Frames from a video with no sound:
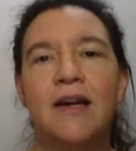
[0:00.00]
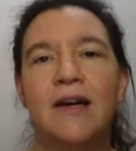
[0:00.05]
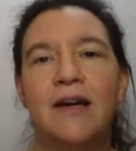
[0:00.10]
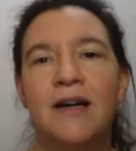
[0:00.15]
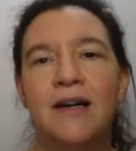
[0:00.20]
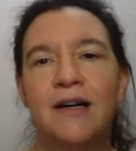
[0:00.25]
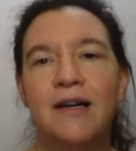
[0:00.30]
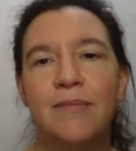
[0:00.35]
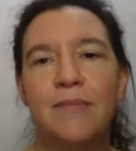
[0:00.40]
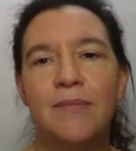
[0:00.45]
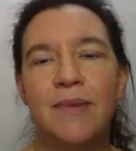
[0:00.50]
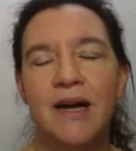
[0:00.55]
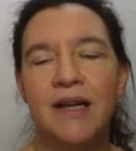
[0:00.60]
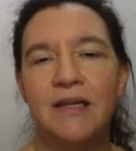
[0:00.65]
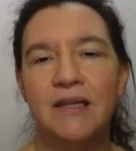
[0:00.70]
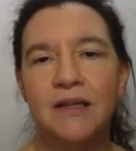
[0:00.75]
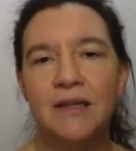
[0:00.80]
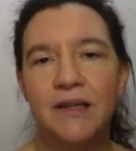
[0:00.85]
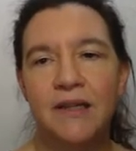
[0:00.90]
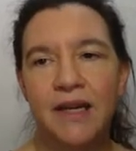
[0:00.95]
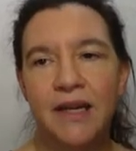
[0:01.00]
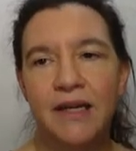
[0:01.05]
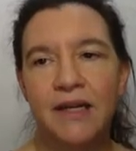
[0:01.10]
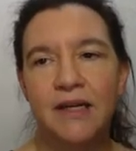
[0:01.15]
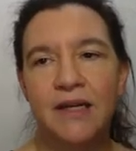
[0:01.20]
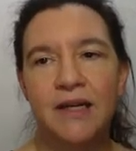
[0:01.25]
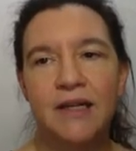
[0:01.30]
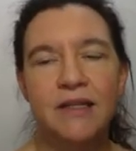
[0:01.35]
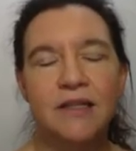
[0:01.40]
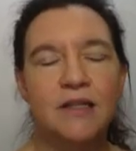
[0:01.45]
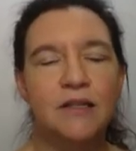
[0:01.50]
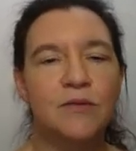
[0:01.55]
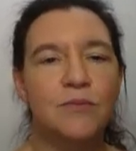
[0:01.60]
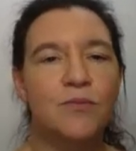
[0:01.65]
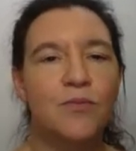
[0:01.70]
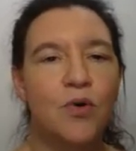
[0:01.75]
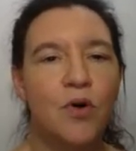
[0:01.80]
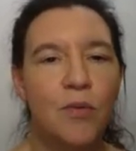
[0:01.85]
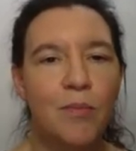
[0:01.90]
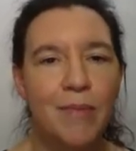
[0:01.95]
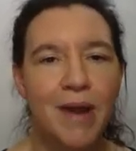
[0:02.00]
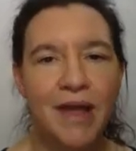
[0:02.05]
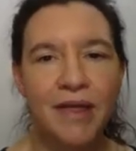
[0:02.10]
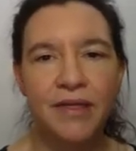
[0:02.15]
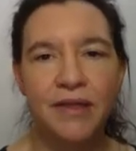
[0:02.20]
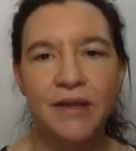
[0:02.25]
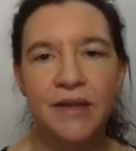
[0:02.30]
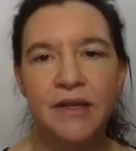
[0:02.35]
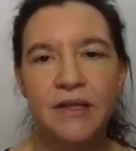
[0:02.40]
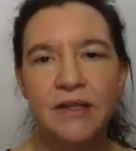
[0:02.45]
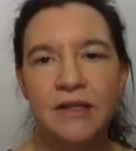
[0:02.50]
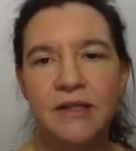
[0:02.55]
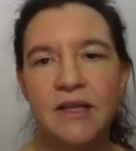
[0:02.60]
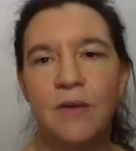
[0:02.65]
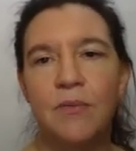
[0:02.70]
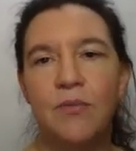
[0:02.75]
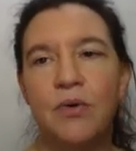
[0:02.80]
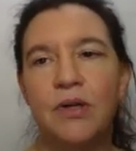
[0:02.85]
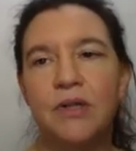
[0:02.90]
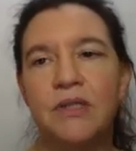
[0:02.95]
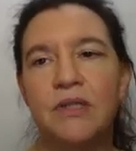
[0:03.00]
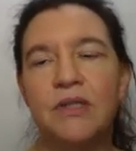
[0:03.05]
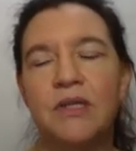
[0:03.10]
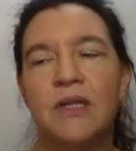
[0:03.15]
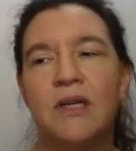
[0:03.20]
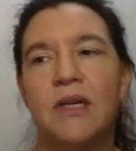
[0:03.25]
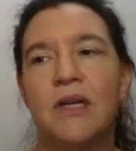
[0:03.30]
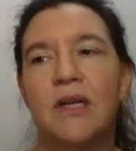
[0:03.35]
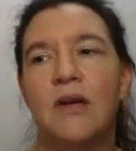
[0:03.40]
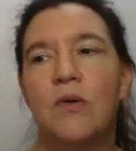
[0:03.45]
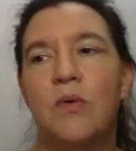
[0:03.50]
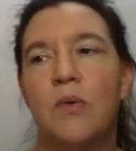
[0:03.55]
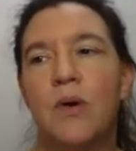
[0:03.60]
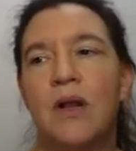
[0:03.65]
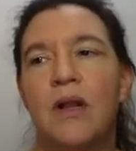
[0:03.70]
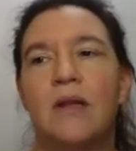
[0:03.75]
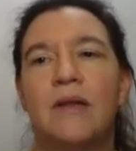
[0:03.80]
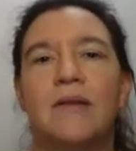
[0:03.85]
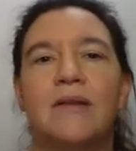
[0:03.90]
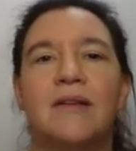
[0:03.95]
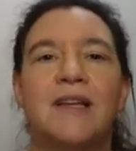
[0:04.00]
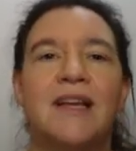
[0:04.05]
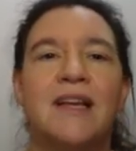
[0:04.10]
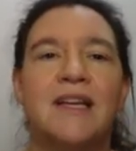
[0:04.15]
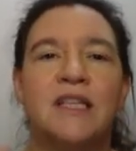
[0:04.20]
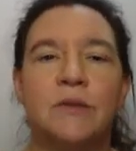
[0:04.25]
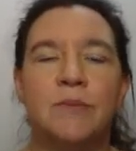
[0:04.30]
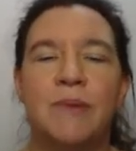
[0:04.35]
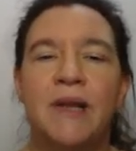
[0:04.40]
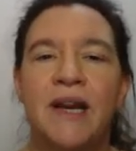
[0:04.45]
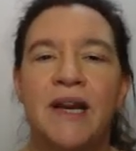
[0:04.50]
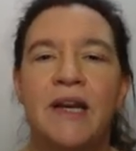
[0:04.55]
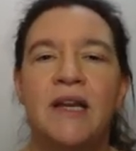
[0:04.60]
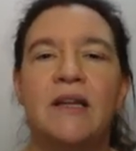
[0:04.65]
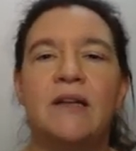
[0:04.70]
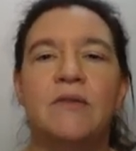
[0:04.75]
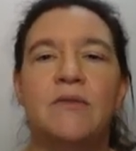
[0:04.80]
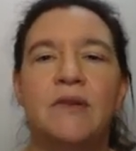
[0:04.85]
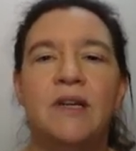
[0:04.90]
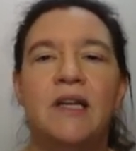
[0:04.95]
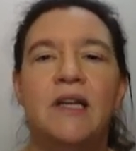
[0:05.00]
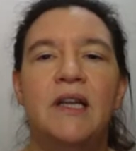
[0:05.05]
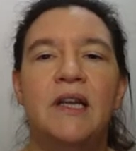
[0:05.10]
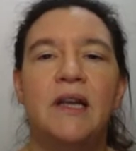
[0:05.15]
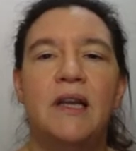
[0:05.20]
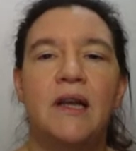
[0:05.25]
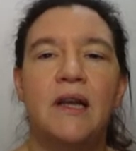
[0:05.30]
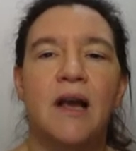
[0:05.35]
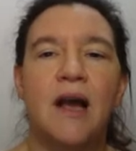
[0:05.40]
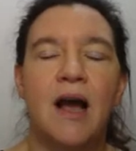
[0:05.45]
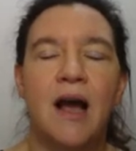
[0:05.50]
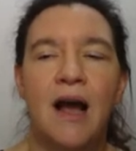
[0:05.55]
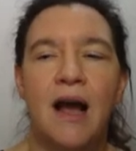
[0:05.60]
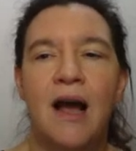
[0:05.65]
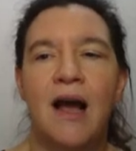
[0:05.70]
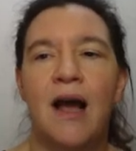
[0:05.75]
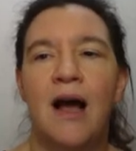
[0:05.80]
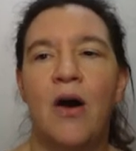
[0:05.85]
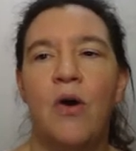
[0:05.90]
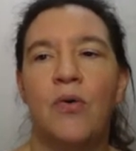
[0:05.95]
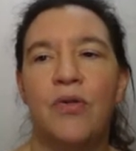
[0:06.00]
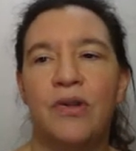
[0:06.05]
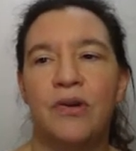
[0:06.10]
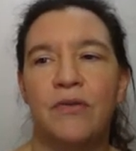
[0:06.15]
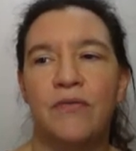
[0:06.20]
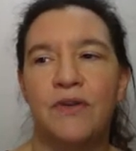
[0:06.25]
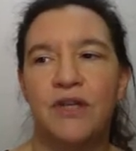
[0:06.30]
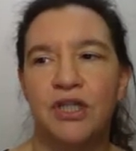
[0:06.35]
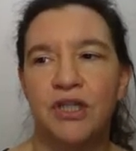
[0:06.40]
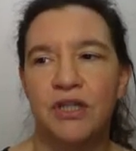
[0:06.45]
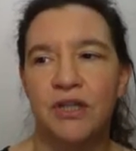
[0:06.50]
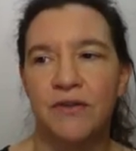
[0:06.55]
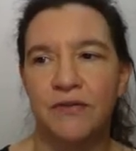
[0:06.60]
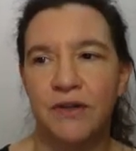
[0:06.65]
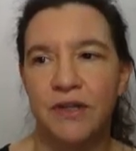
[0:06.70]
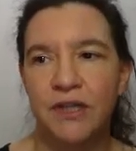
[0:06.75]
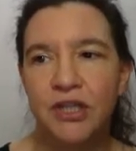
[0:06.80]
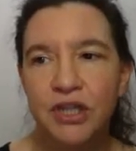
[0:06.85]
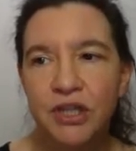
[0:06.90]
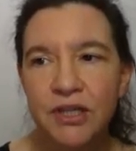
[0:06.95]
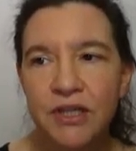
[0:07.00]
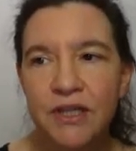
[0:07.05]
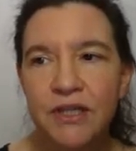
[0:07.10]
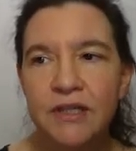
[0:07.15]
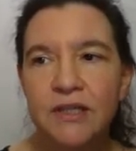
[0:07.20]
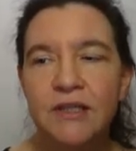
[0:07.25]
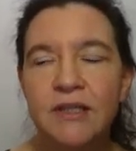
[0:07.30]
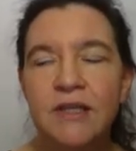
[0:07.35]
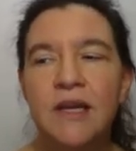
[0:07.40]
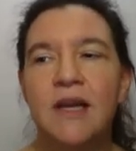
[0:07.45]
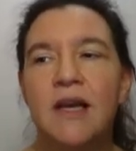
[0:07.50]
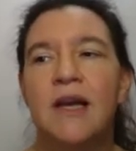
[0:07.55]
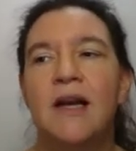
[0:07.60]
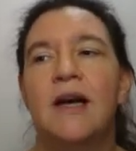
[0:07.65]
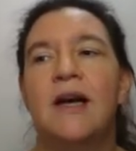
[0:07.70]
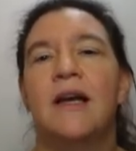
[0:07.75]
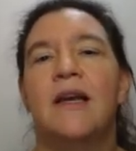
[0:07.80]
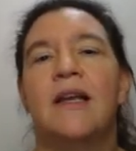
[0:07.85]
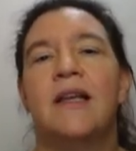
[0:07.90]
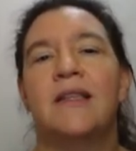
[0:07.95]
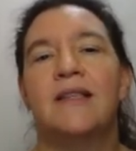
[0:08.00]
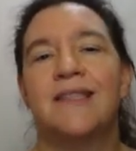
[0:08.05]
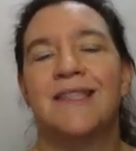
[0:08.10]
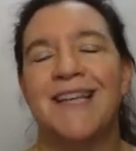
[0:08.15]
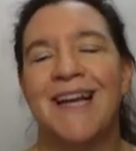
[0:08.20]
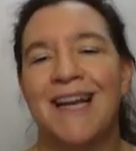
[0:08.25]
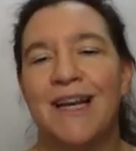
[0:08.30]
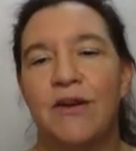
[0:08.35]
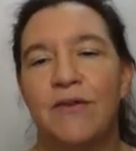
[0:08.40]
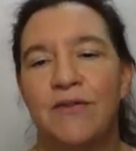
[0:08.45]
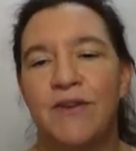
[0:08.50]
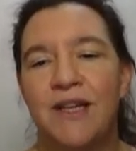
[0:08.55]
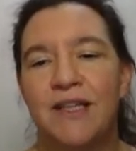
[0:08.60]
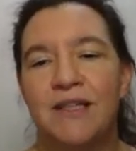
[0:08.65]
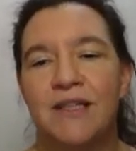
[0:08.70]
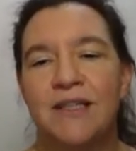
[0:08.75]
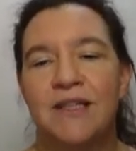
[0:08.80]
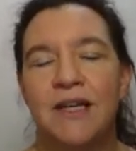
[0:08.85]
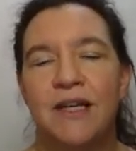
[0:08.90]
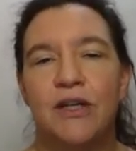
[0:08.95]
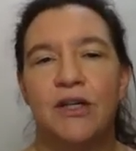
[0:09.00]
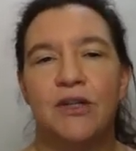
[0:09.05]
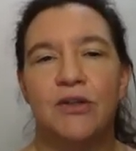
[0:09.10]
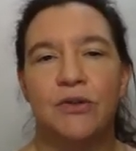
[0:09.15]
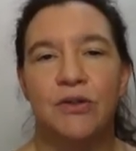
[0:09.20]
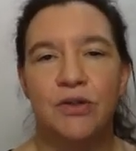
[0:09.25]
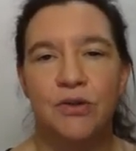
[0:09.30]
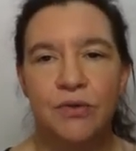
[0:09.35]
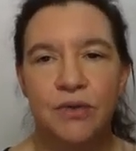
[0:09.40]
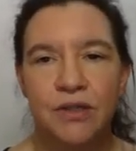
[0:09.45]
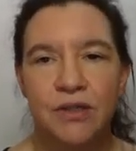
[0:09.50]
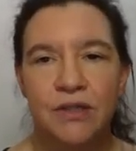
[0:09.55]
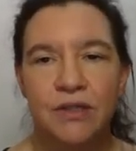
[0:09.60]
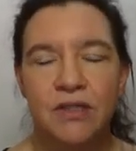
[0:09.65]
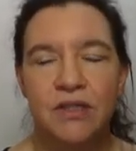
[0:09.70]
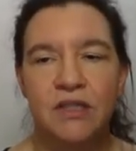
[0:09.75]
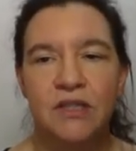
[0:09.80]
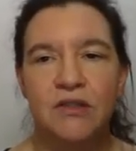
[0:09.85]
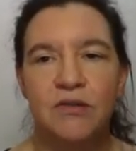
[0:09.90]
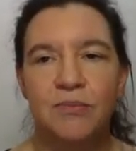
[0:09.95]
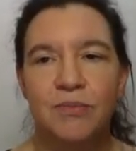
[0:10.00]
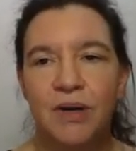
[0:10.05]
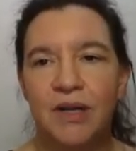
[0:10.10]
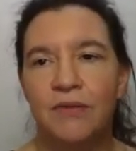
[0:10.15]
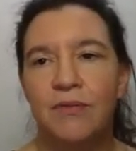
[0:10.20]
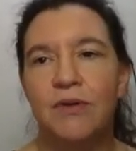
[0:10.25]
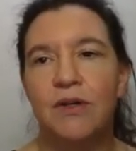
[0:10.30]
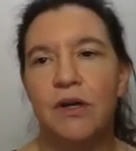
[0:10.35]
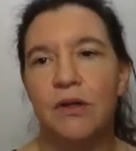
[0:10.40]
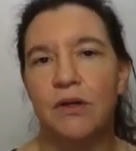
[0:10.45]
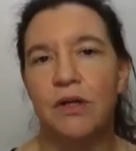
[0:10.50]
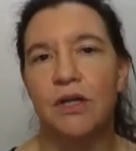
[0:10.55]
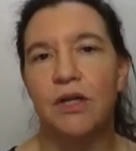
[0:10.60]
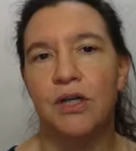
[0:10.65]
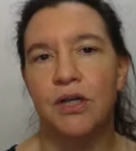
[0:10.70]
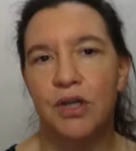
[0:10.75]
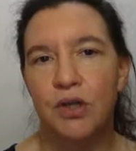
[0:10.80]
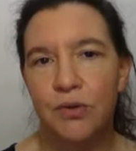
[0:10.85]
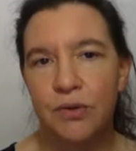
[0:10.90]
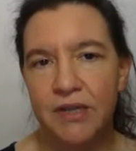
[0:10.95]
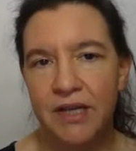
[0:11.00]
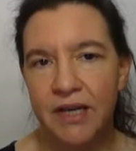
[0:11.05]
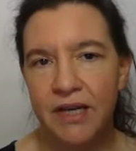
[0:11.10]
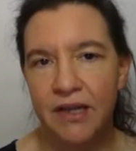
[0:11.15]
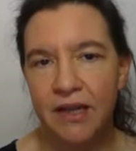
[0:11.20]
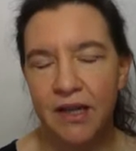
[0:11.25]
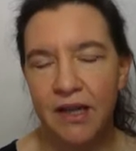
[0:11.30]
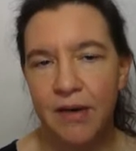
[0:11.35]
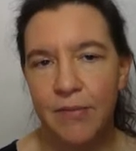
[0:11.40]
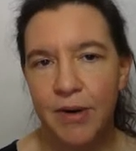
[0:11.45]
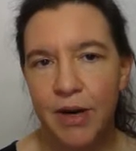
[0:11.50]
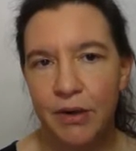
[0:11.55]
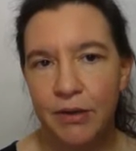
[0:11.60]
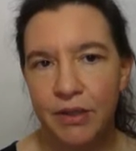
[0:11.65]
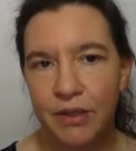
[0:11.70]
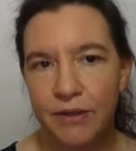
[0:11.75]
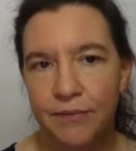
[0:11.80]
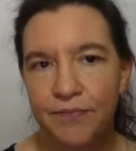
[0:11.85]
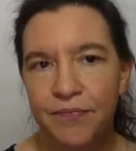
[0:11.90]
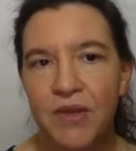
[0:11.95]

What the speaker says: Until then, it's more mathy, somewhat, well, explaining really how the official definition is. It's kind of necessary to do this, but we're not going to use anything about it.